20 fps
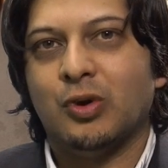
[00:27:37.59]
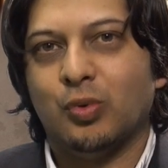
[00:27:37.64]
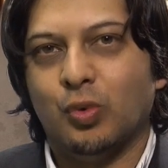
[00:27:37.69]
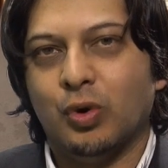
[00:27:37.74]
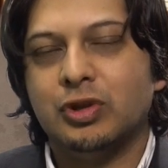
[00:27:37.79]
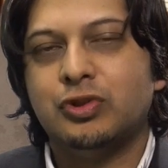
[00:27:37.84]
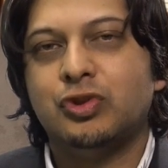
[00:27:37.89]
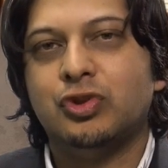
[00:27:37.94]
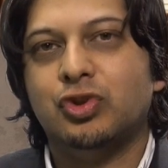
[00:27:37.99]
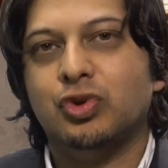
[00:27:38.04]

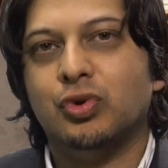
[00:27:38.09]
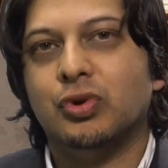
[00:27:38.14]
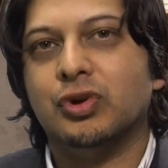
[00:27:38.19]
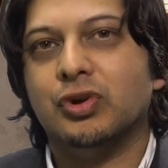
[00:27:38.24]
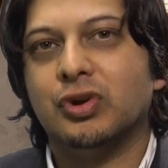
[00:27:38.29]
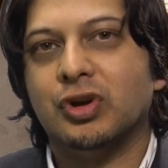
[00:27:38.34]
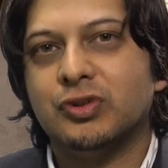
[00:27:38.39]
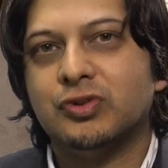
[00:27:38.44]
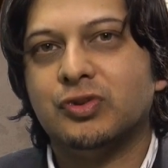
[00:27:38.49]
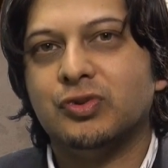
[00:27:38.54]
what to do
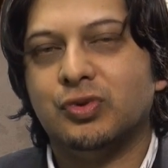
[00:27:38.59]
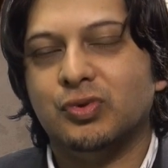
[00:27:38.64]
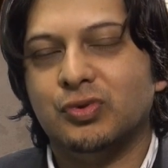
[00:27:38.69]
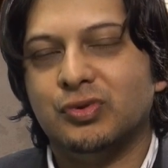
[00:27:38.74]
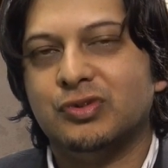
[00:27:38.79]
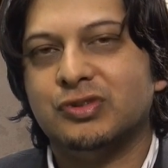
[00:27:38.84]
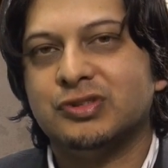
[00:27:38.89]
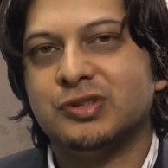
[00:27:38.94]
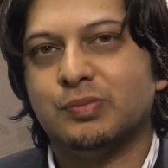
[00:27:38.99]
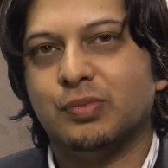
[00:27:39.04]
and not to do
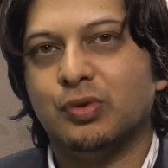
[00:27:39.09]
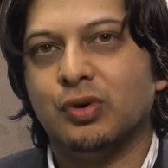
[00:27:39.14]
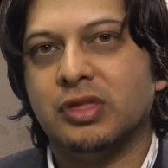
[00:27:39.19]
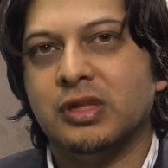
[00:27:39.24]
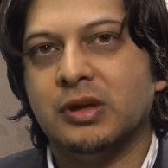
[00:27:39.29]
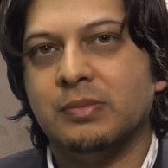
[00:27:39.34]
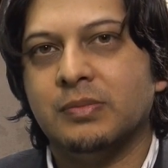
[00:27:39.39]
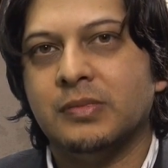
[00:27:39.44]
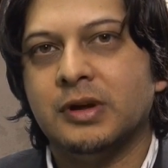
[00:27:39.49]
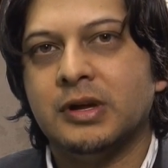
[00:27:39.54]
to support
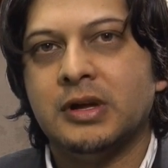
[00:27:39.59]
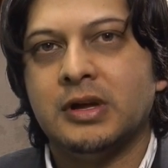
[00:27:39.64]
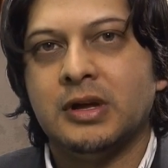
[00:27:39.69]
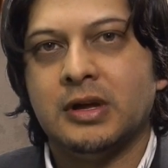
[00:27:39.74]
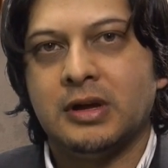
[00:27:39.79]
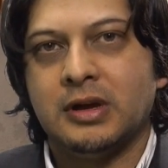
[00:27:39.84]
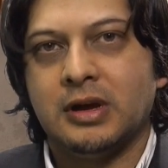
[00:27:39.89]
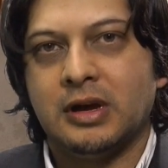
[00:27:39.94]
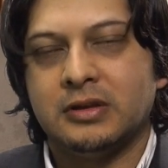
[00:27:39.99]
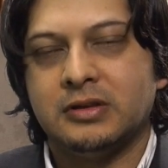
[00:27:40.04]
them.
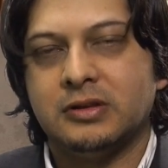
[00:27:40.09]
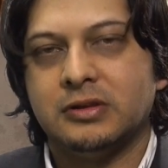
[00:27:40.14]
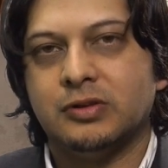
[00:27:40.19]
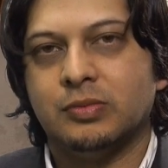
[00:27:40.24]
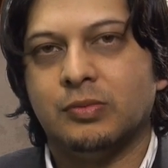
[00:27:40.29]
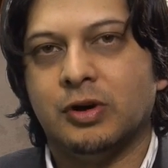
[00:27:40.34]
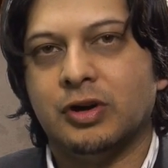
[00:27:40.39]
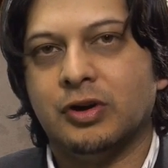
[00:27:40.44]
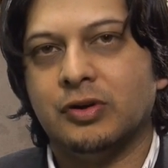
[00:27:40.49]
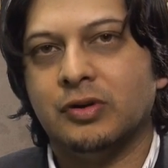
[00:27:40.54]
Until
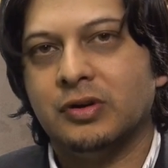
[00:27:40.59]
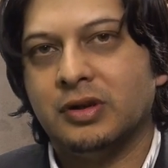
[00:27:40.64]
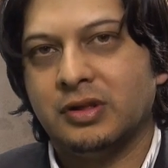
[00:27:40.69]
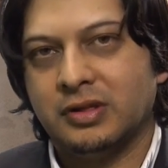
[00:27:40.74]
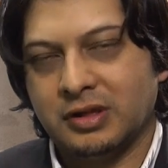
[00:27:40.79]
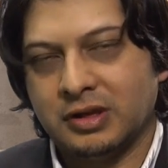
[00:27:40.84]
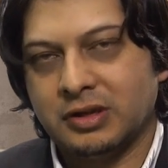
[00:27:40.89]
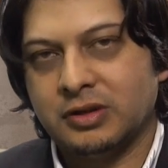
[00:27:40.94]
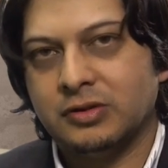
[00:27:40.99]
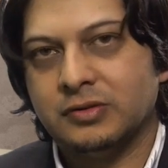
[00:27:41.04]
tomorrow,
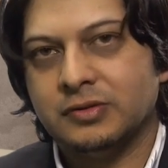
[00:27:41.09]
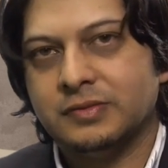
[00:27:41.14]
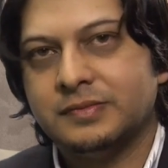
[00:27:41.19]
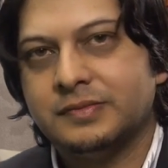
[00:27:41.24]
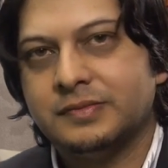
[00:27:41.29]
thank you.